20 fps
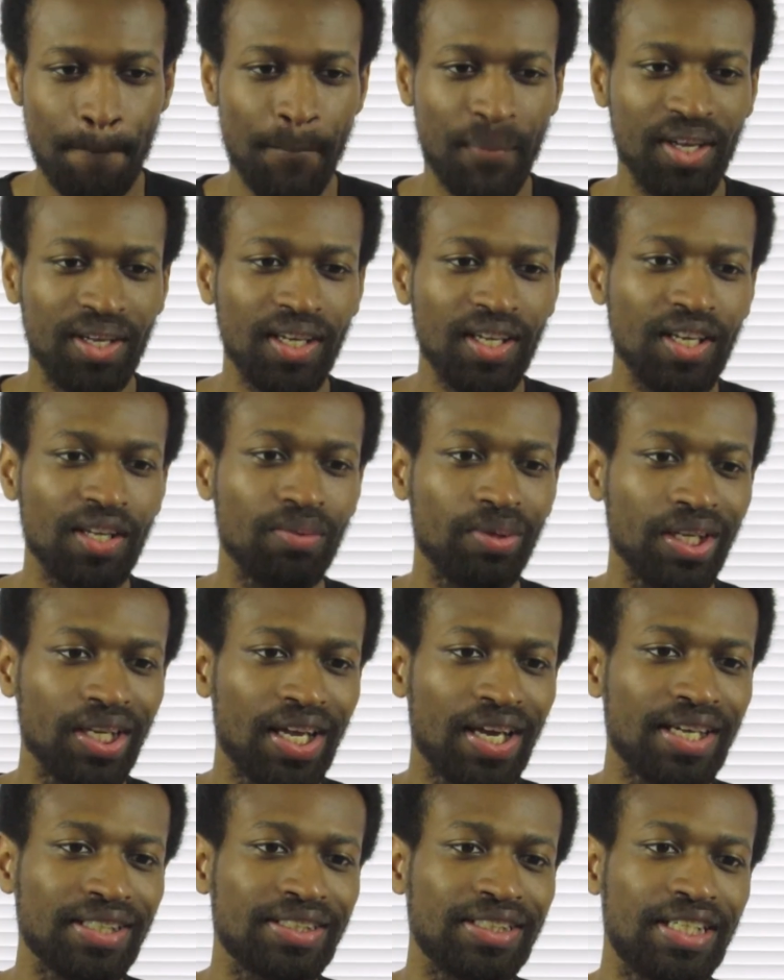But anyway,
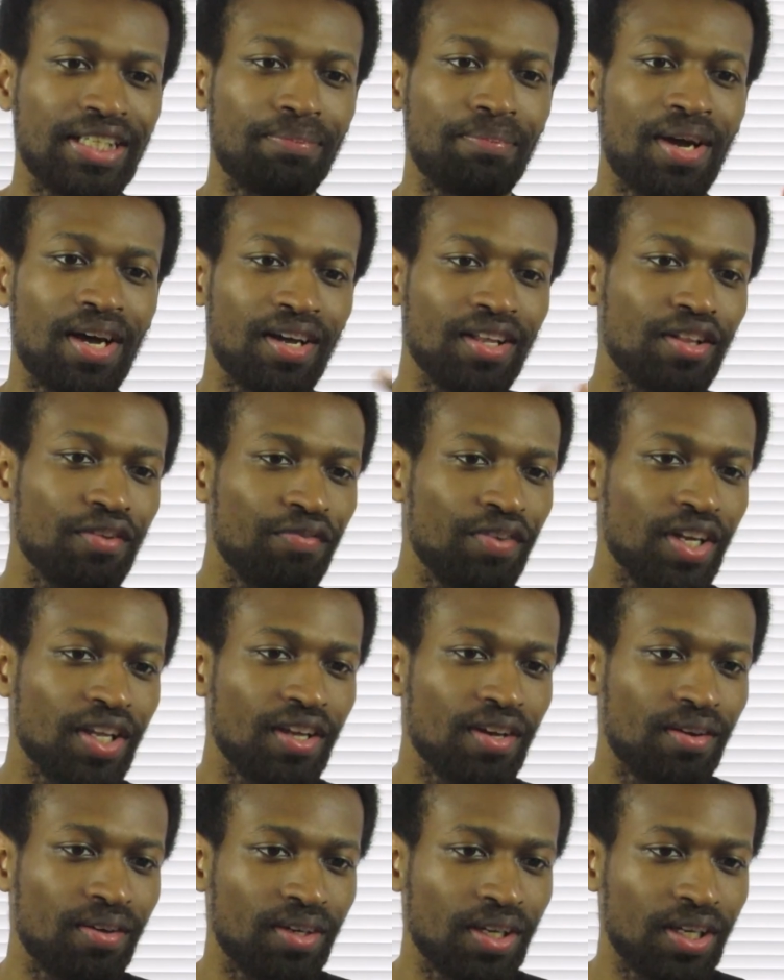like I said, my other
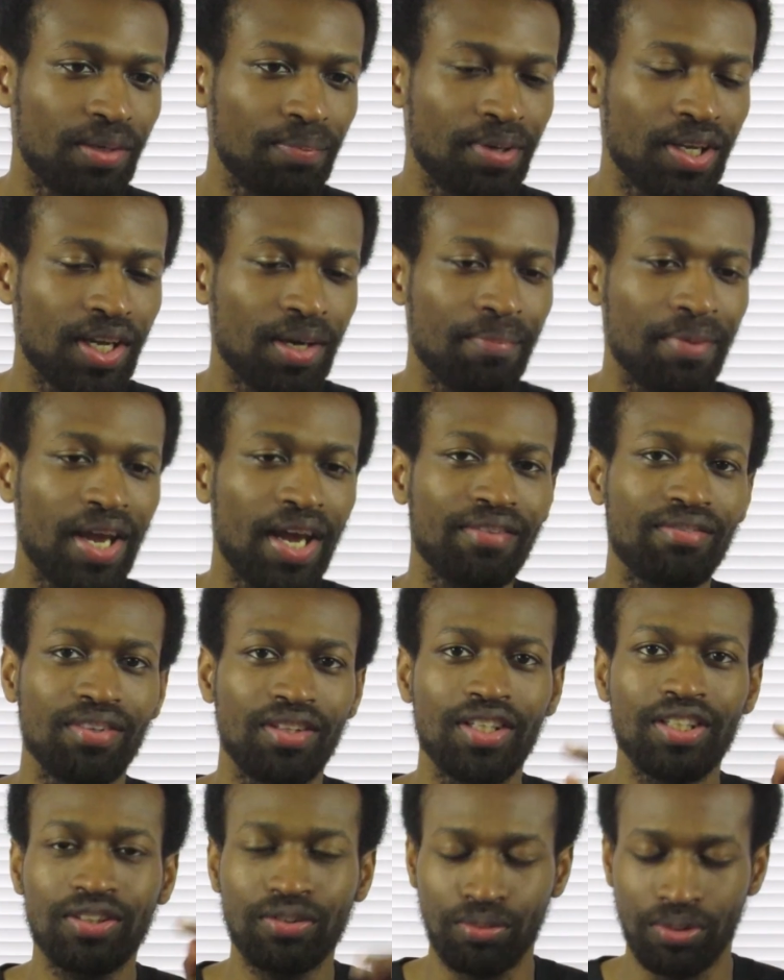video that'll be coming
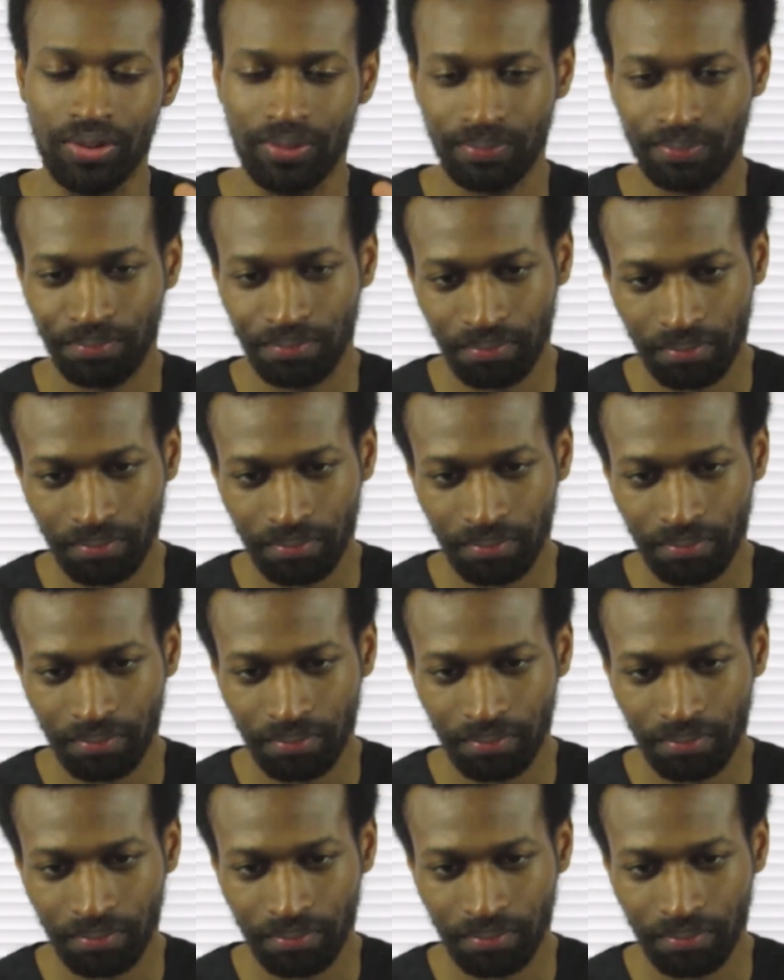after this one.